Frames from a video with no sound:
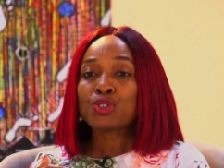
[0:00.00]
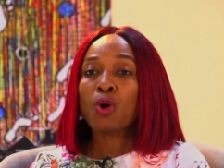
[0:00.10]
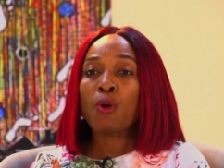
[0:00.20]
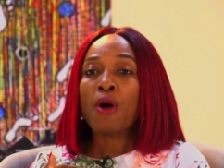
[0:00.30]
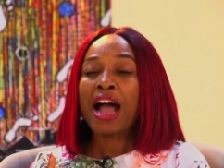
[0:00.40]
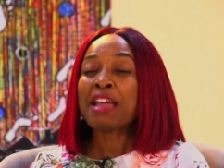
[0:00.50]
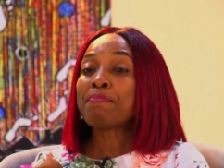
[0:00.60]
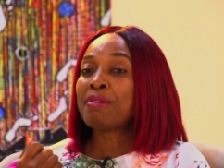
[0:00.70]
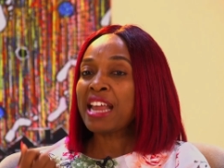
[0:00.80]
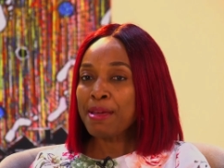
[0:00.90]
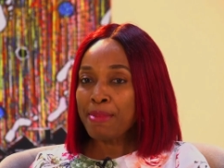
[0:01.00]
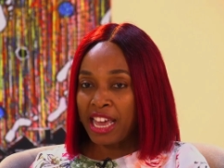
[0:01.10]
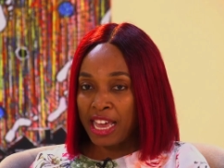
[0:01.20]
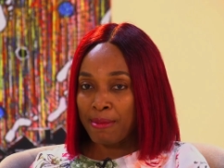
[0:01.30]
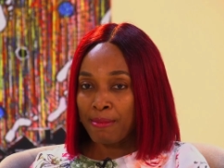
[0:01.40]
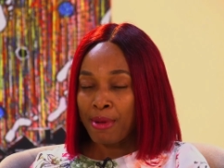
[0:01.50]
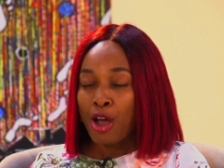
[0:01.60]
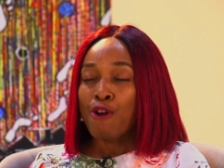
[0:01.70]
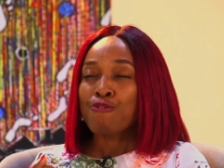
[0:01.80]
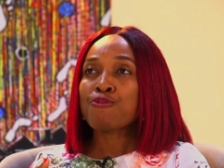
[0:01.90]
So I blame him
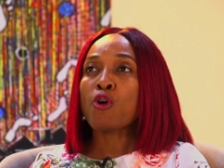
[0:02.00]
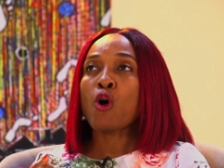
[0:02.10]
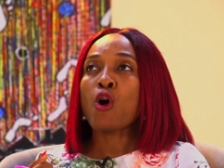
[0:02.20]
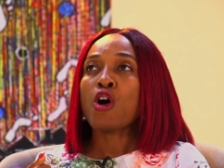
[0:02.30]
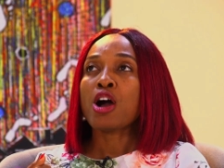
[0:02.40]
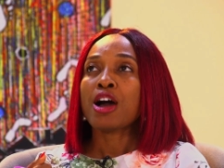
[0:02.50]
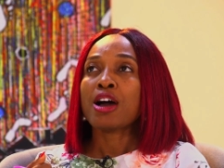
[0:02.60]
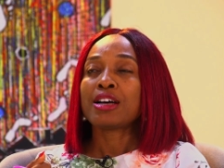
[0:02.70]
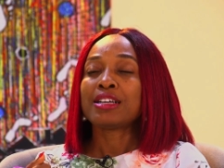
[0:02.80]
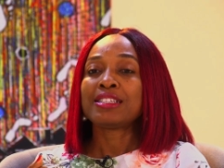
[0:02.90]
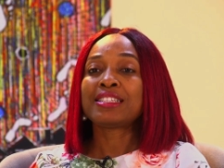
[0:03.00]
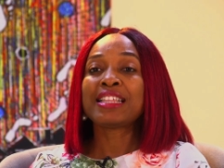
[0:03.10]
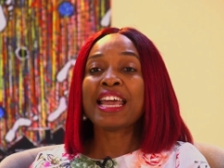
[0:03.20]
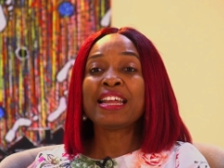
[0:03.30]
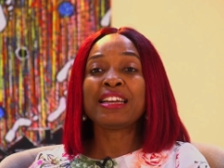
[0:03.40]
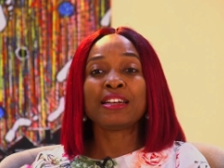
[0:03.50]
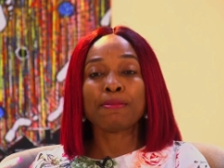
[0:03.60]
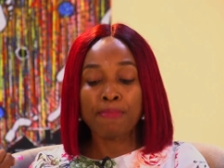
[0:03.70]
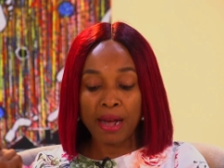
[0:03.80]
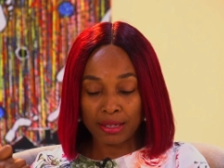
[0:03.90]
for staying in
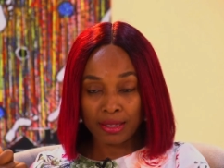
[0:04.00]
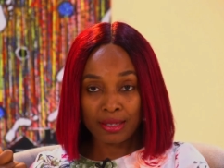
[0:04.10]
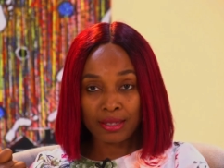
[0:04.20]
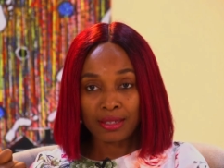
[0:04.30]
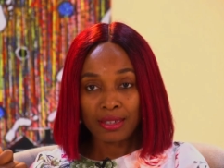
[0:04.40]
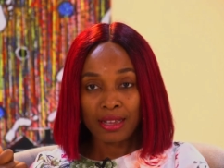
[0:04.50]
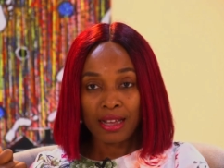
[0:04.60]
the past